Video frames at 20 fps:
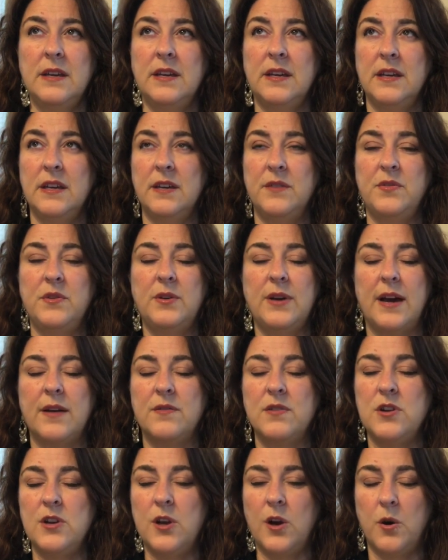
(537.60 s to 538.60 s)
if you
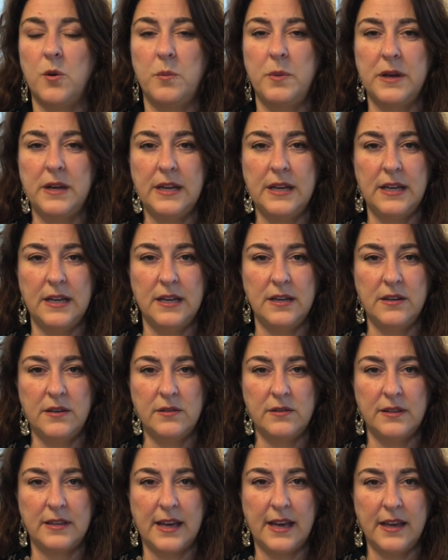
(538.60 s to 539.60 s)
have nobody in
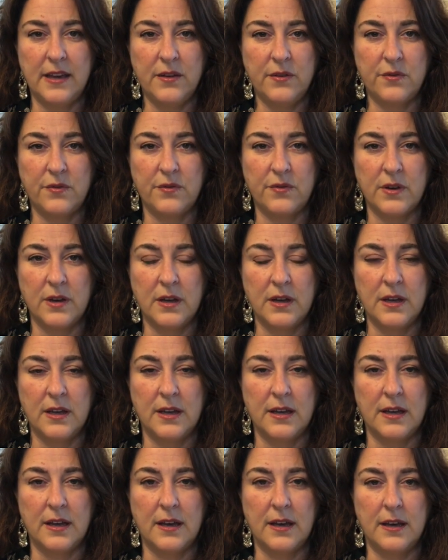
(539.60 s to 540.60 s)
your life
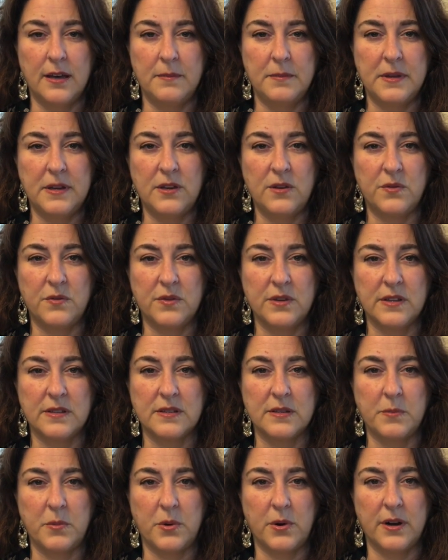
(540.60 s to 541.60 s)
that you feel
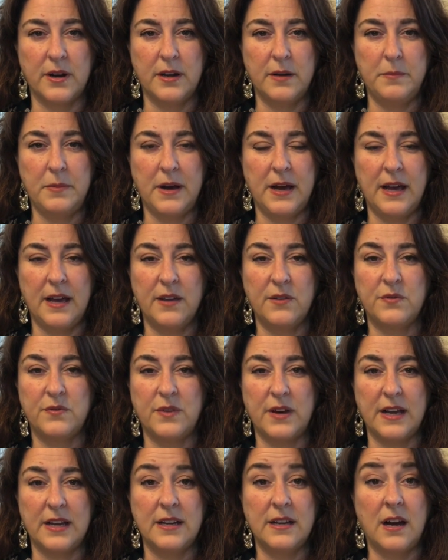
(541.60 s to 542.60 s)
supported by,
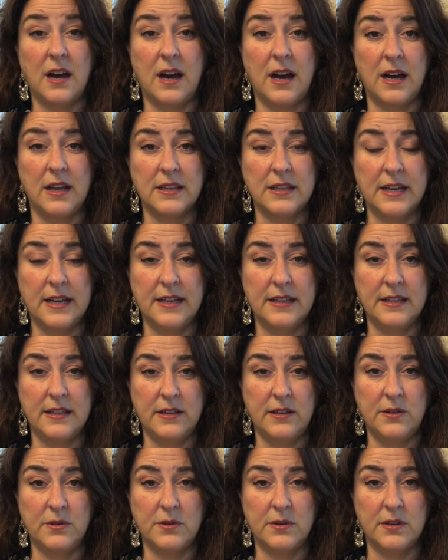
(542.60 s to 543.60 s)
find a hotline that
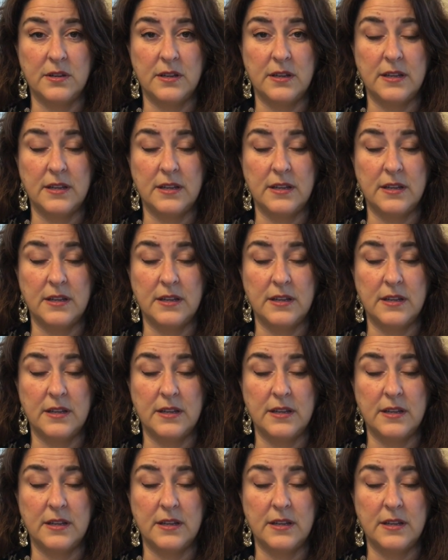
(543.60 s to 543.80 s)
you could,